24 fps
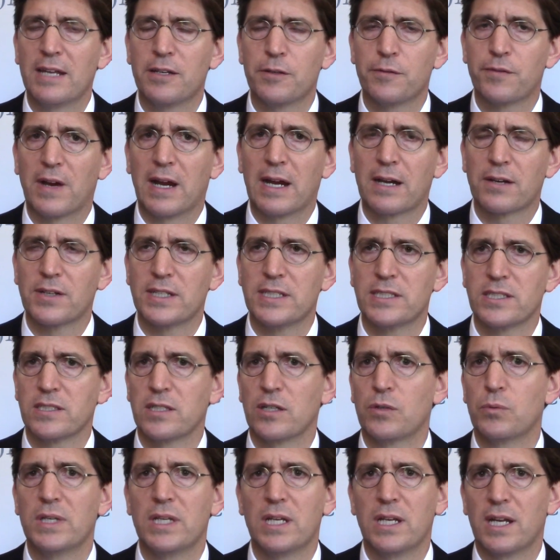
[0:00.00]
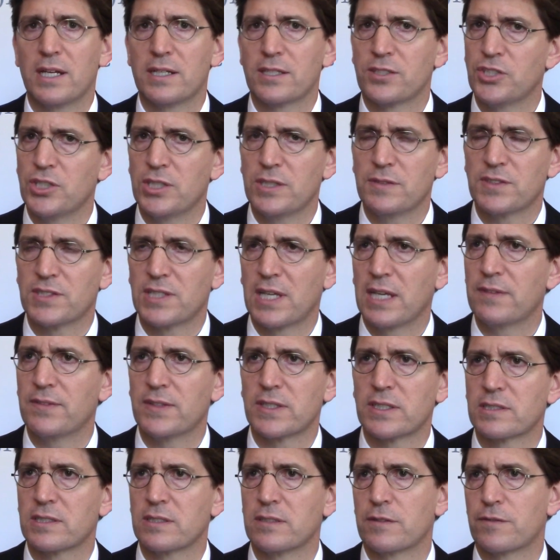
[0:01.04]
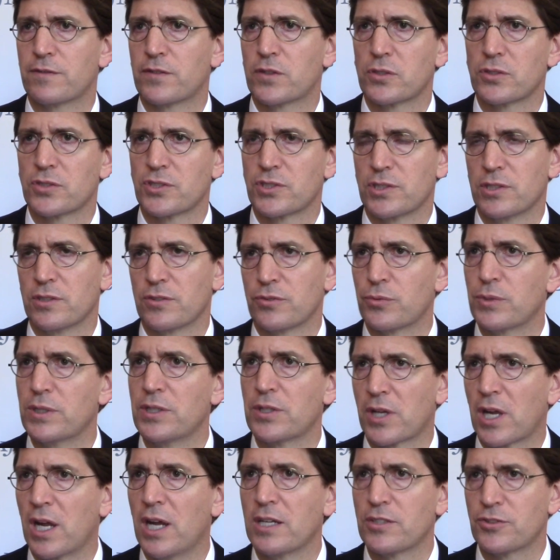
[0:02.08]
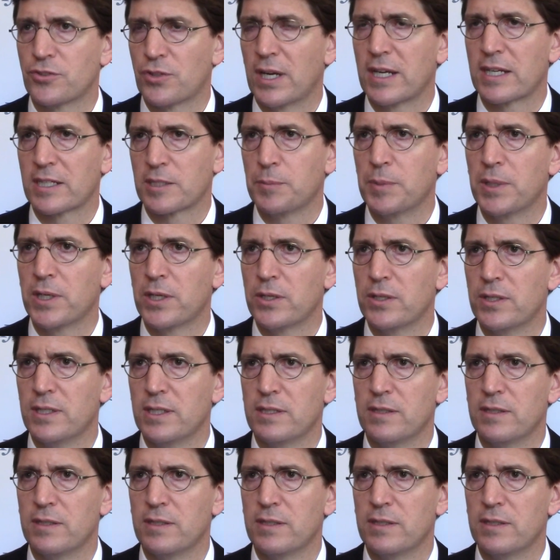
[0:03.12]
know for our ACO, we did not achieve savings in the first 3 year contract period.